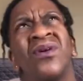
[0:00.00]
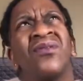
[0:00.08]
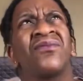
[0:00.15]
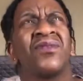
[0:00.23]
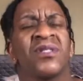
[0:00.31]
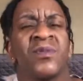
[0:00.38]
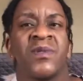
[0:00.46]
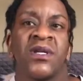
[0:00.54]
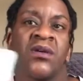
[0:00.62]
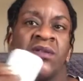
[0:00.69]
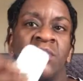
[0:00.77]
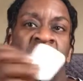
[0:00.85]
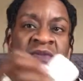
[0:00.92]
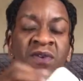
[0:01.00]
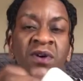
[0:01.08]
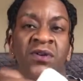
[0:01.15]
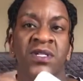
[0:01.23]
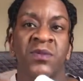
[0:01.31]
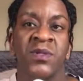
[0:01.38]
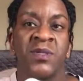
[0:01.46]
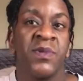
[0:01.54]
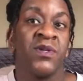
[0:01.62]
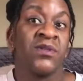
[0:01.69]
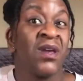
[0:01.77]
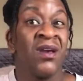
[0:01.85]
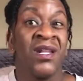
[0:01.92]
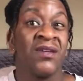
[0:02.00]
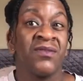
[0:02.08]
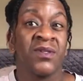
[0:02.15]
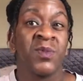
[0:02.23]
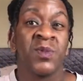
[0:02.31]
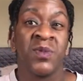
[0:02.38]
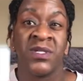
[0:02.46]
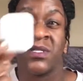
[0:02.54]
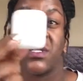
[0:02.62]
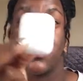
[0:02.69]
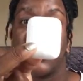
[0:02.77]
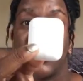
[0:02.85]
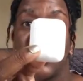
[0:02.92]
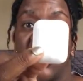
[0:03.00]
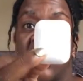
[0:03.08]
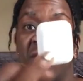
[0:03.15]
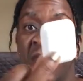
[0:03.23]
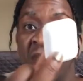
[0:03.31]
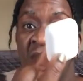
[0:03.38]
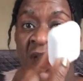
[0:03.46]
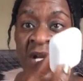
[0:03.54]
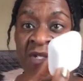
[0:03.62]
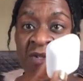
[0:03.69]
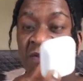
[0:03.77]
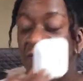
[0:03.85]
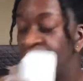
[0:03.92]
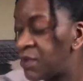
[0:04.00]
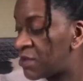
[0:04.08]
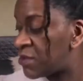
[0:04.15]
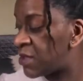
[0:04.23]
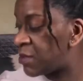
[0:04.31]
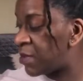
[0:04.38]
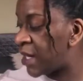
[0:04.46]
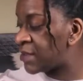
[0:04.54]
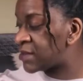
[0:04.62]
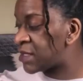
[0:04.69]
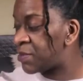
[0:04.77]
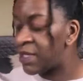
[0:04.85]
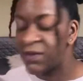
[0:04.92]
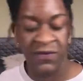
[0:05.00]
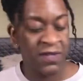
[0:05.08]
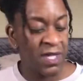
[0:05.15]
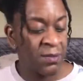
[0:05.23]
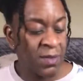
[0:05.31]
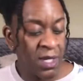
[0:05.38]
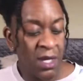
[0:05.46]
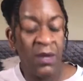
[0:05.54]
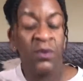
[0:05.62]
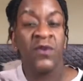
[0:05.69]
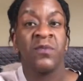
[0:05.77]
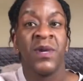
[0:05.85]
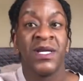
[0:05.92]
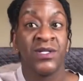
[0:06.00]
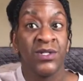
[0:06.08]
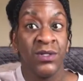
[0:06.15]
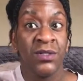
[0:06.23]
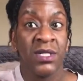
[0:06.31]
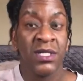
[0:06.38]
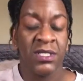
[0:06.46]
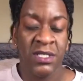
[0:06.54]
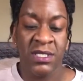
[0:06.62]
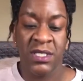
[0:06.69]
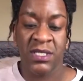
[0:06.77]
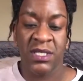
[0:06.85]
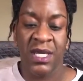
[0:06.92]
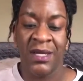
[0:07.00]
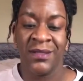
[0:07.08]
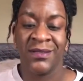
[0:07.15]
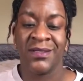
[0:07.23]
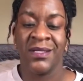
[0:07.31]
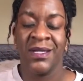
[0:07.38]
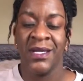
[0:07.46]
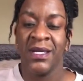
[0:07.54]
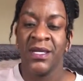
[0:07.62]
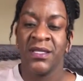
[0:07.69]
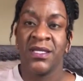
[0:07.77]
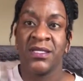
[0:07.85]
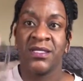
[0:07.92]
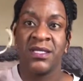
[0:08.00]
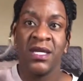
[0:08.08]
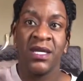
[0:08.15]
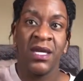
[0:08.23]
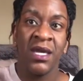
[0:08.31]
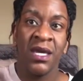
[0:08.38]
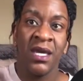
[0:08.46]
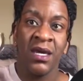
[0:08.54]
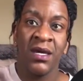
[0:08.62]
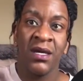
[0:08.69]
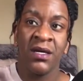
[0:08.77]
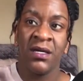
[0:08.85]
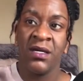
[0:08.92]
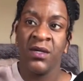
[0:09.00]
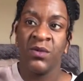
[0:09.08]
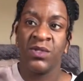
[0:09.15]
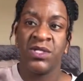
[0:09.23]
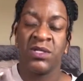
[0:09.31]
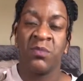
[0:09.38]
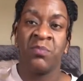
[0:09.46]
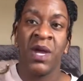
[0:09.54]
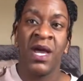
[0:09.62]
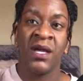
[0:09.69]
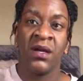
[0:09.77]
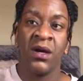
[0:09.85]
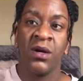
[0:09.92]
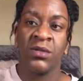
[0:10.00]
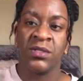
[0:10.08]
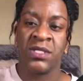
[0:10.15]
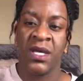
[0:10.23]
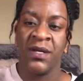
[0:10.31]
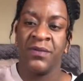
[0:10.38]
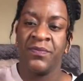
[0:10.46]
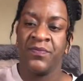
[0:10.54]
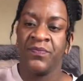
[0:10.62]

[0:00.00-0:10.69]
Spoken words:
not Christmas, I got them before Christmas, but it was an early Christmas present to myself. £143 I paid for them with my student discount. This thing here, which is a bag holder,